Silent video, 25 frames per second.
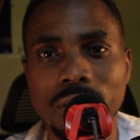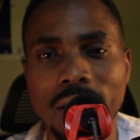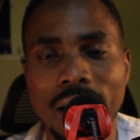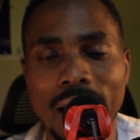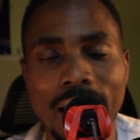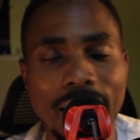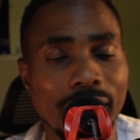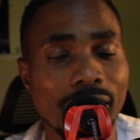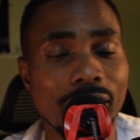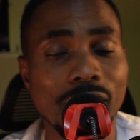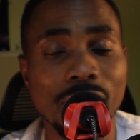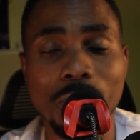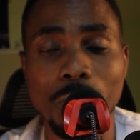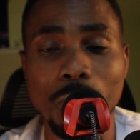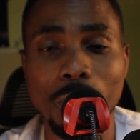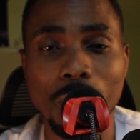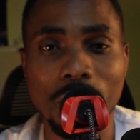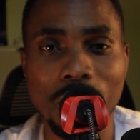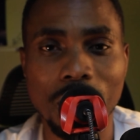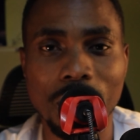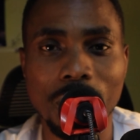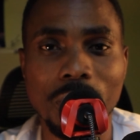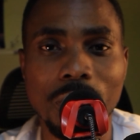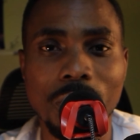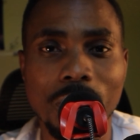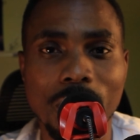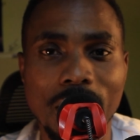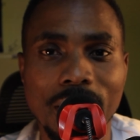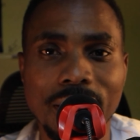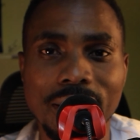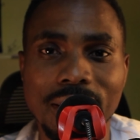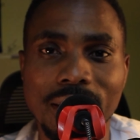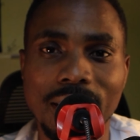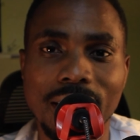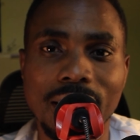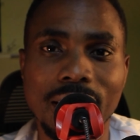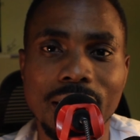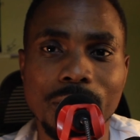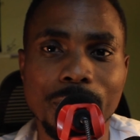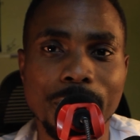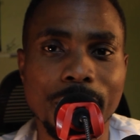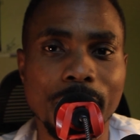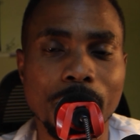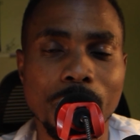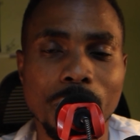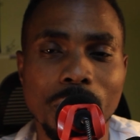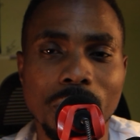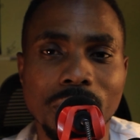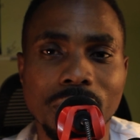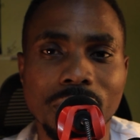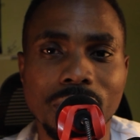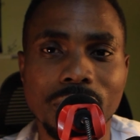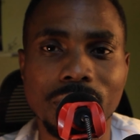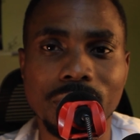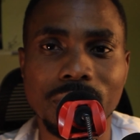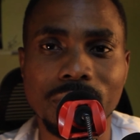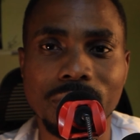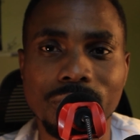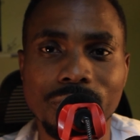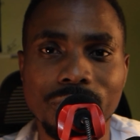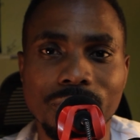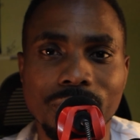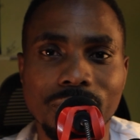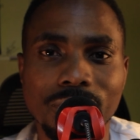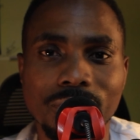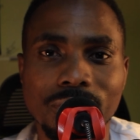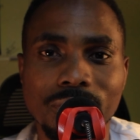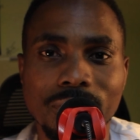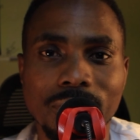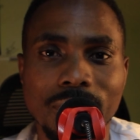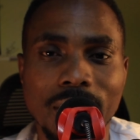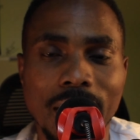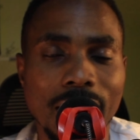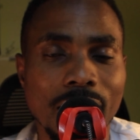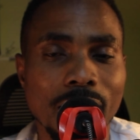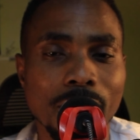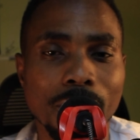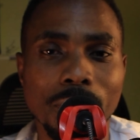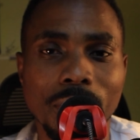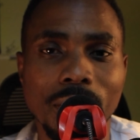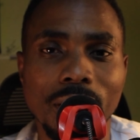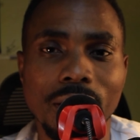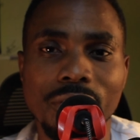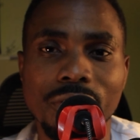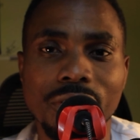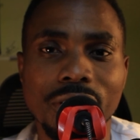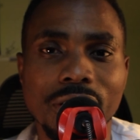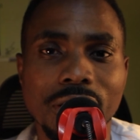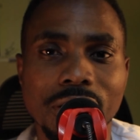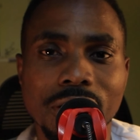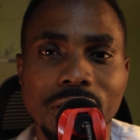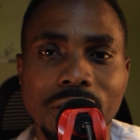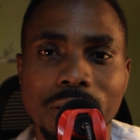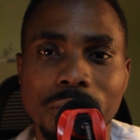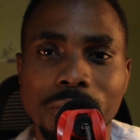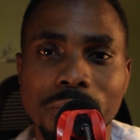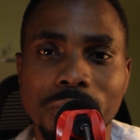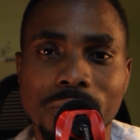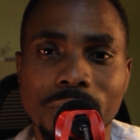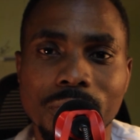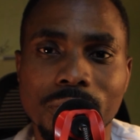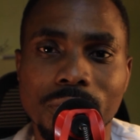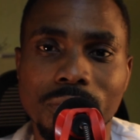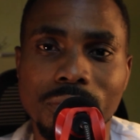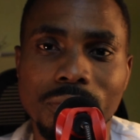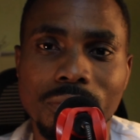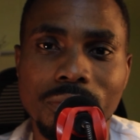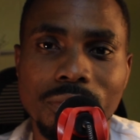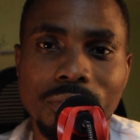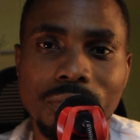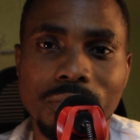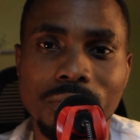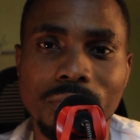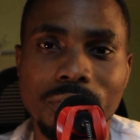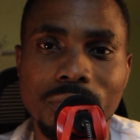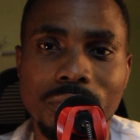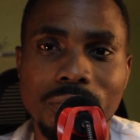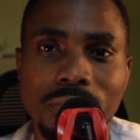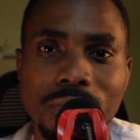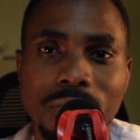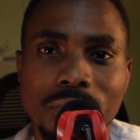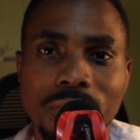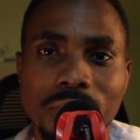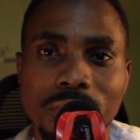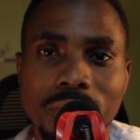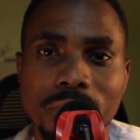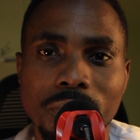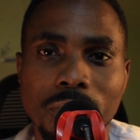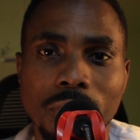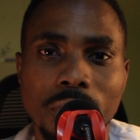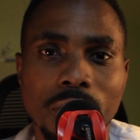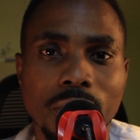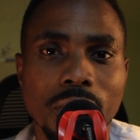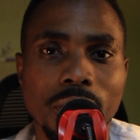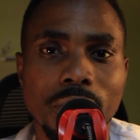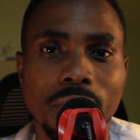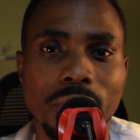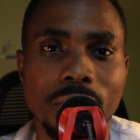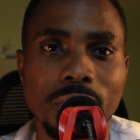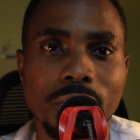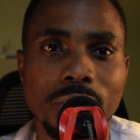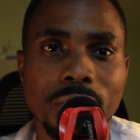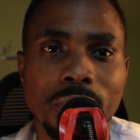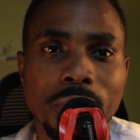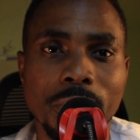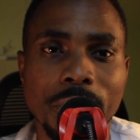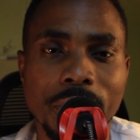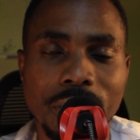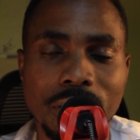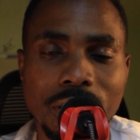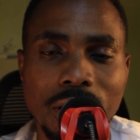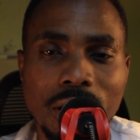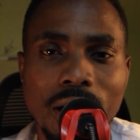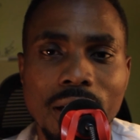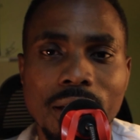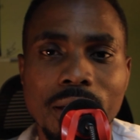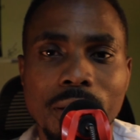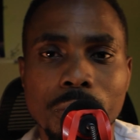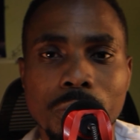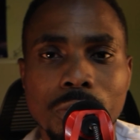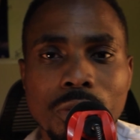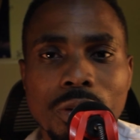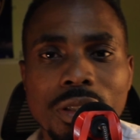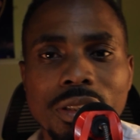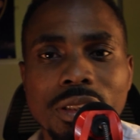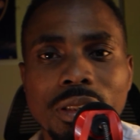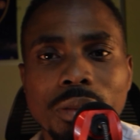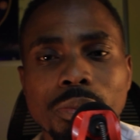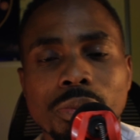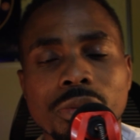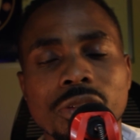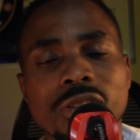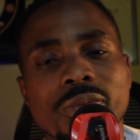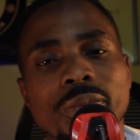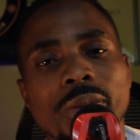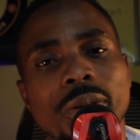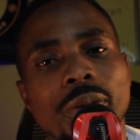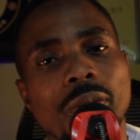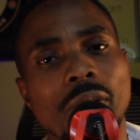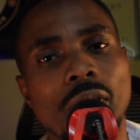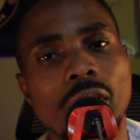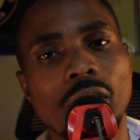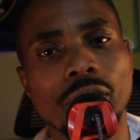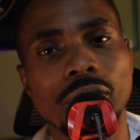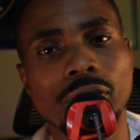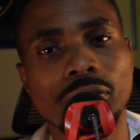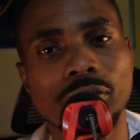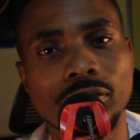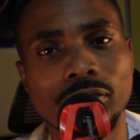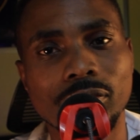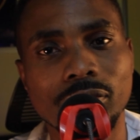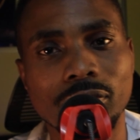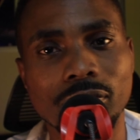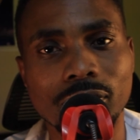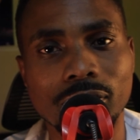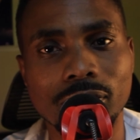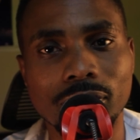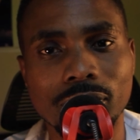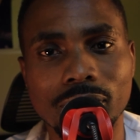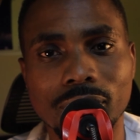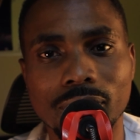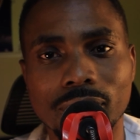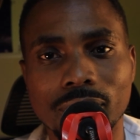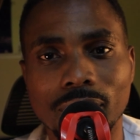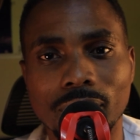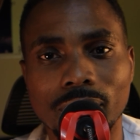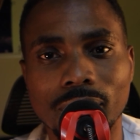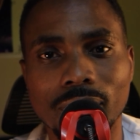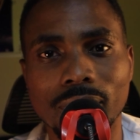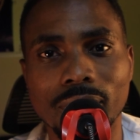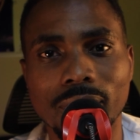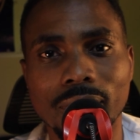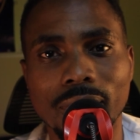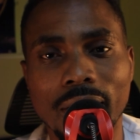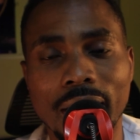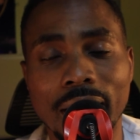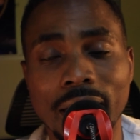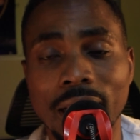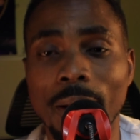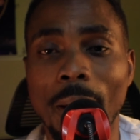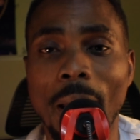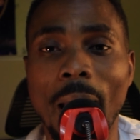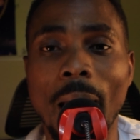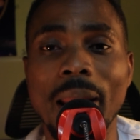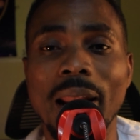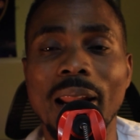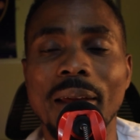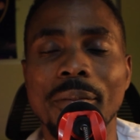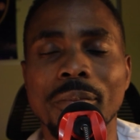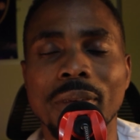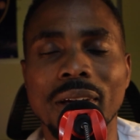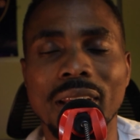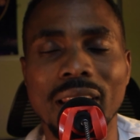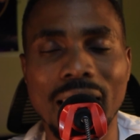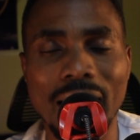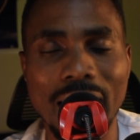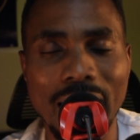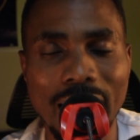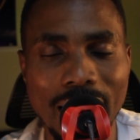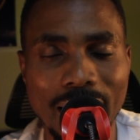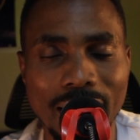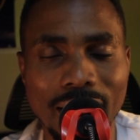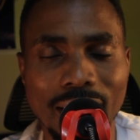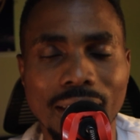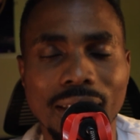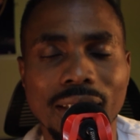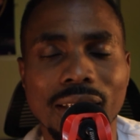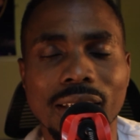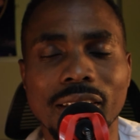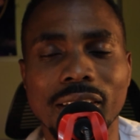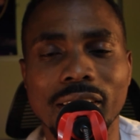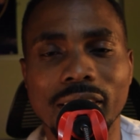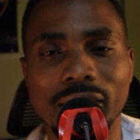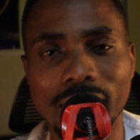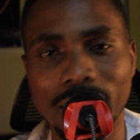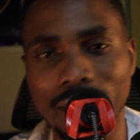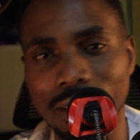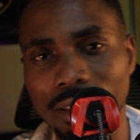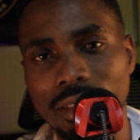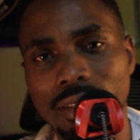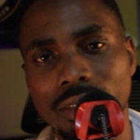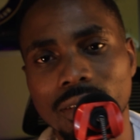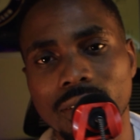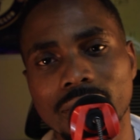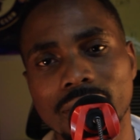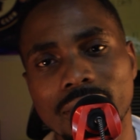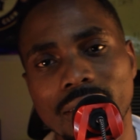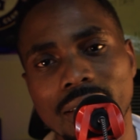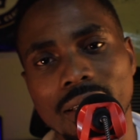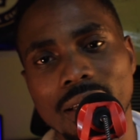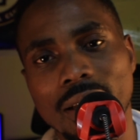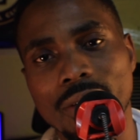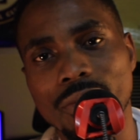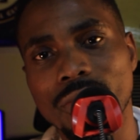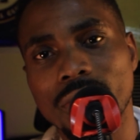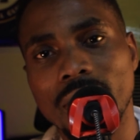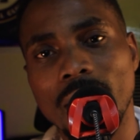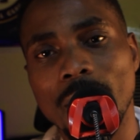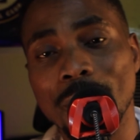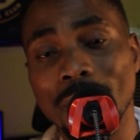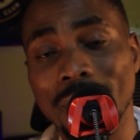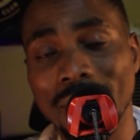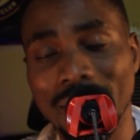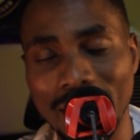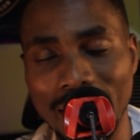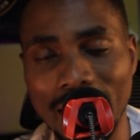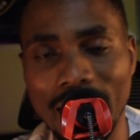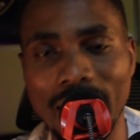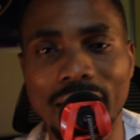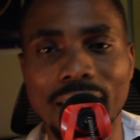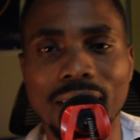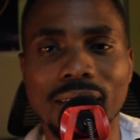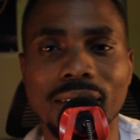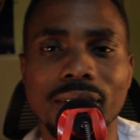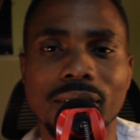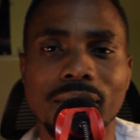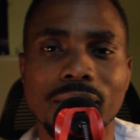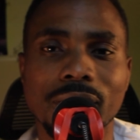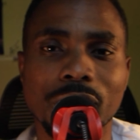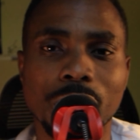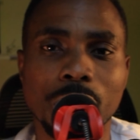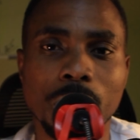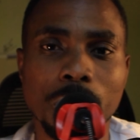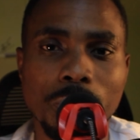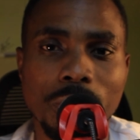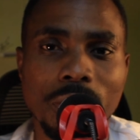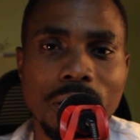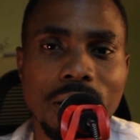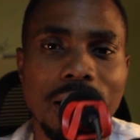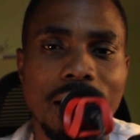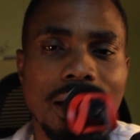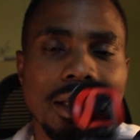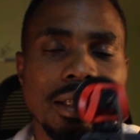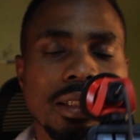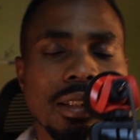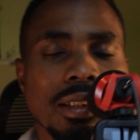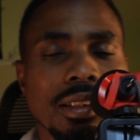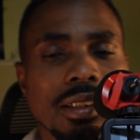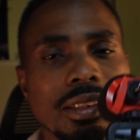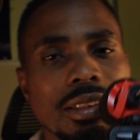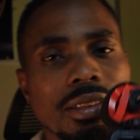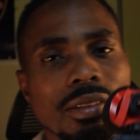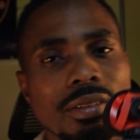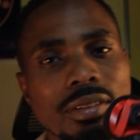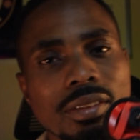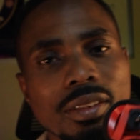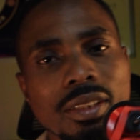I didn't know we were gonna go out there and get 3 points. I didn't believe in the team. But Maresca and the boys, they proved me wrong. And I'm glad they did. I'm glad. Super glad they did.